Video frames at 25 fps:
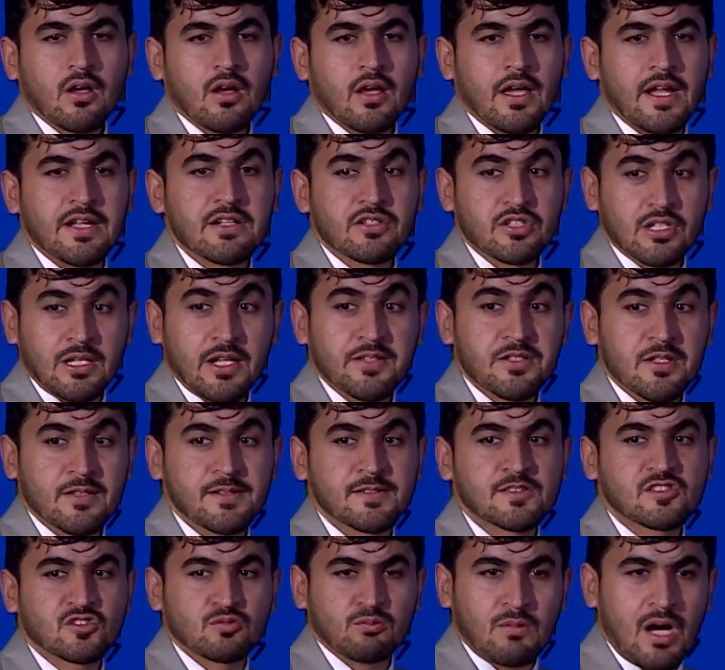intelligent,
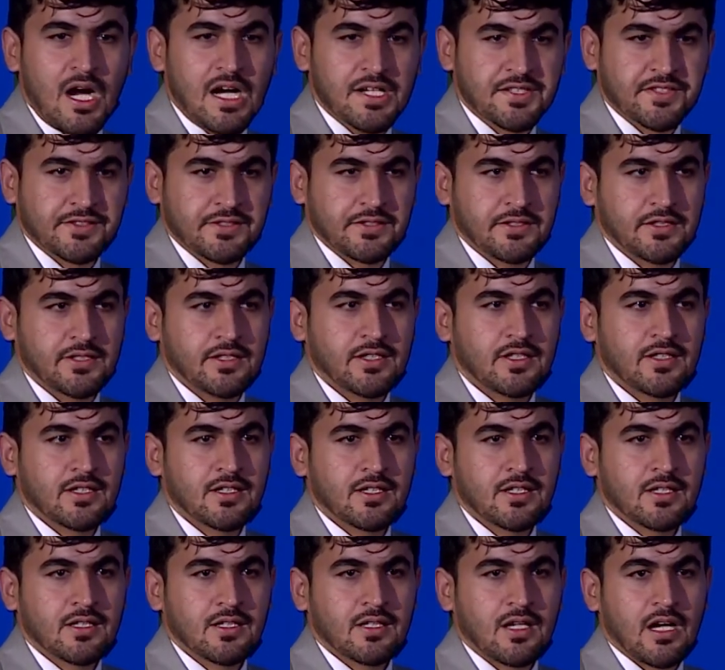smarter,
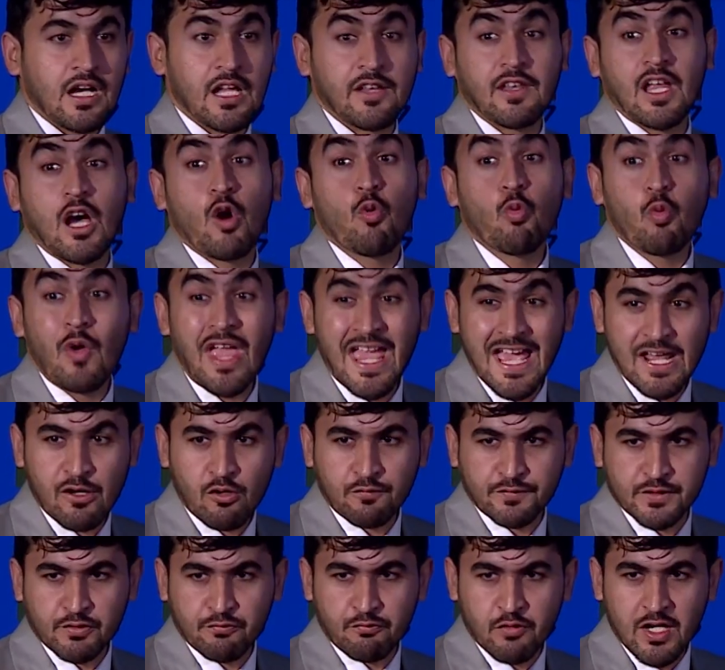and aware
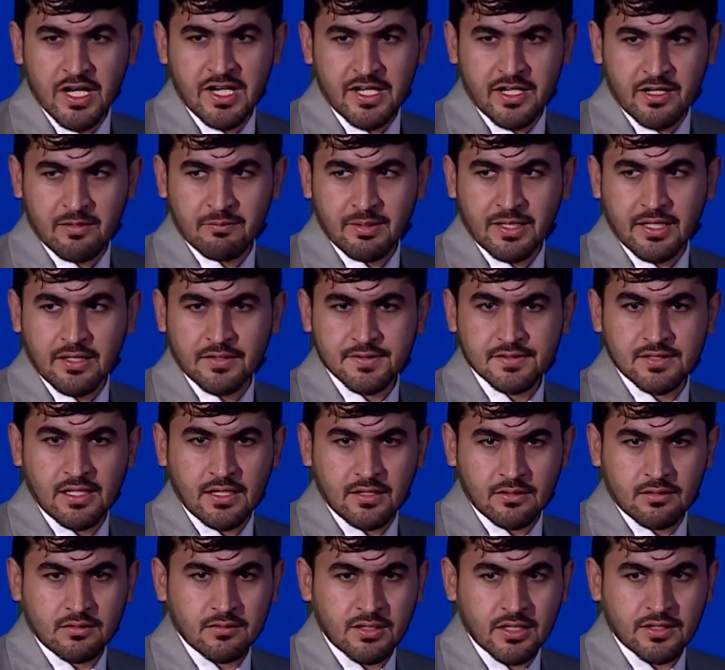of the world, because
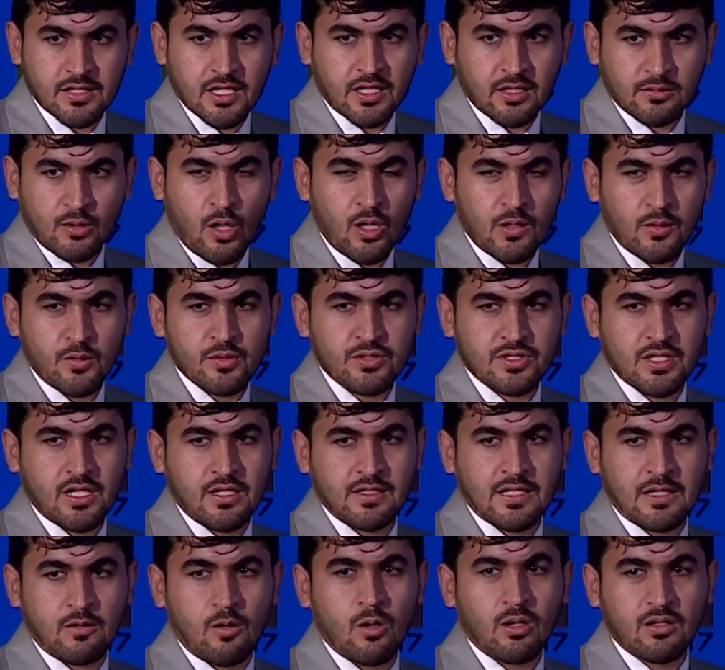the technology,
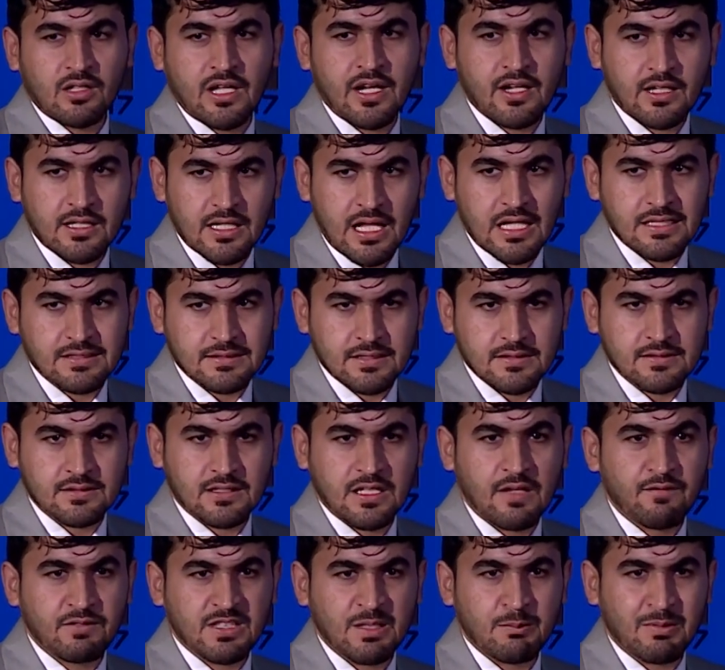the online classes
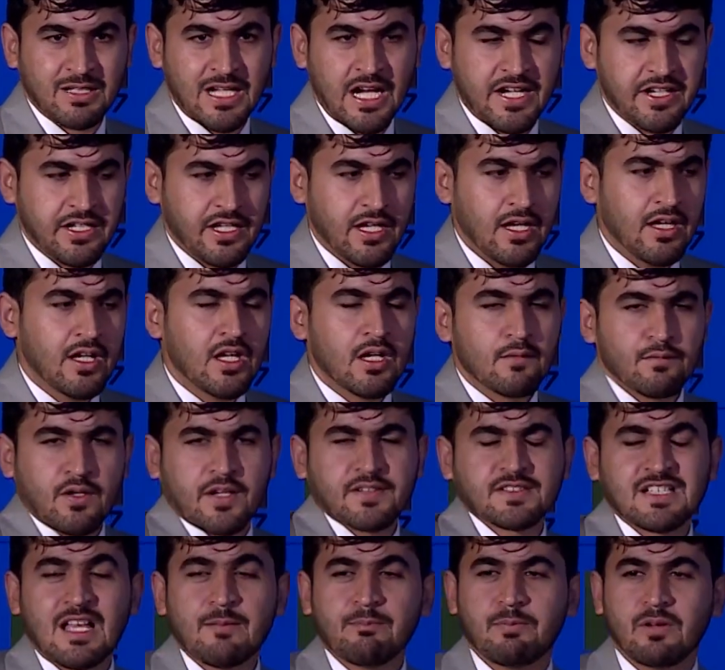give them an idea. For
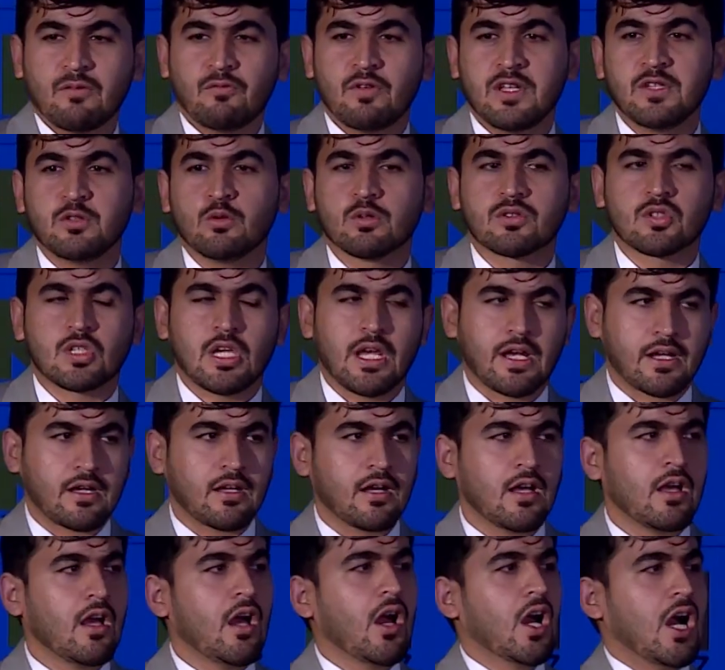example, when you check
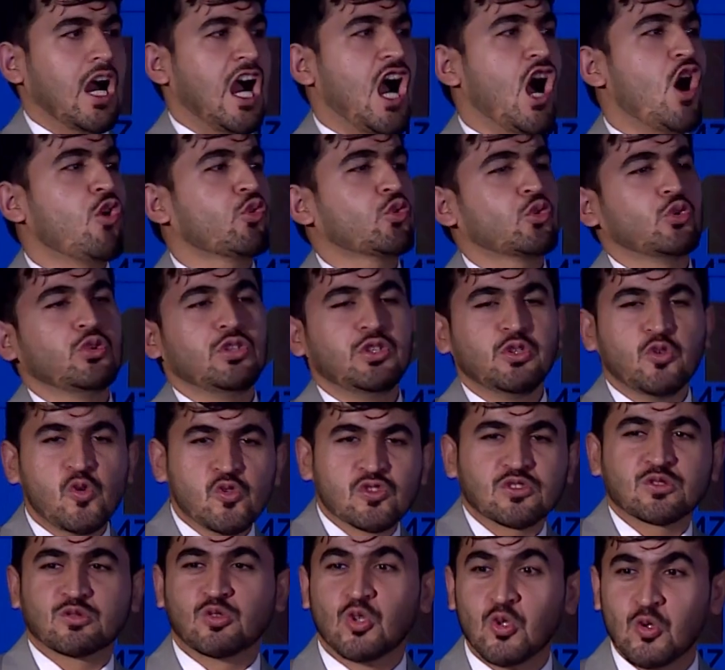how to
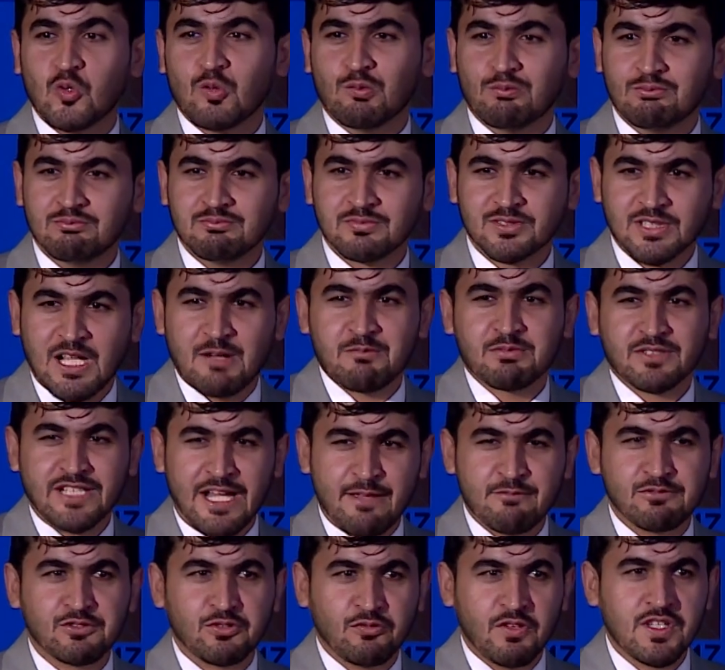use Zoom,
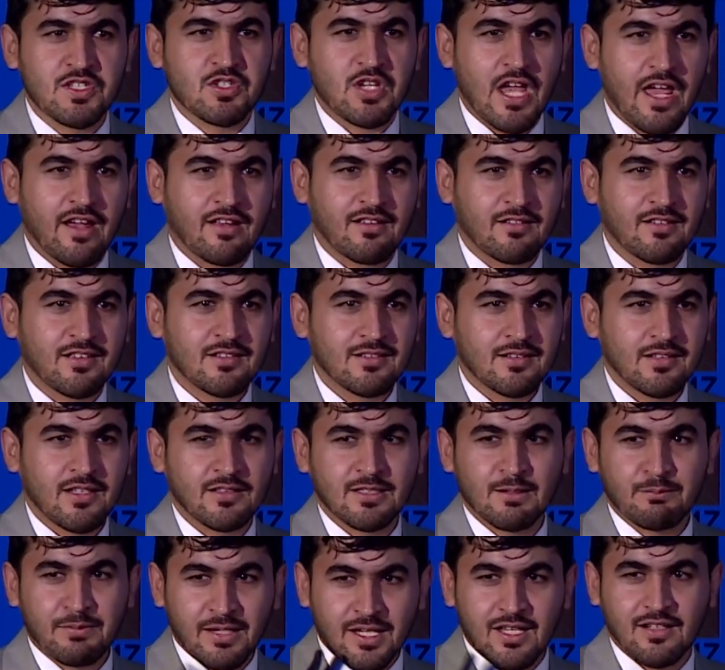sometimes we check in
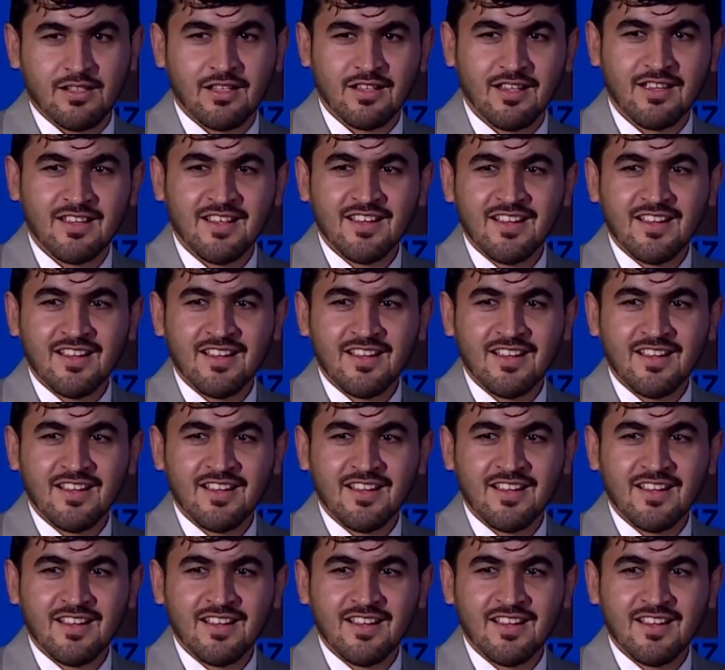the beginning.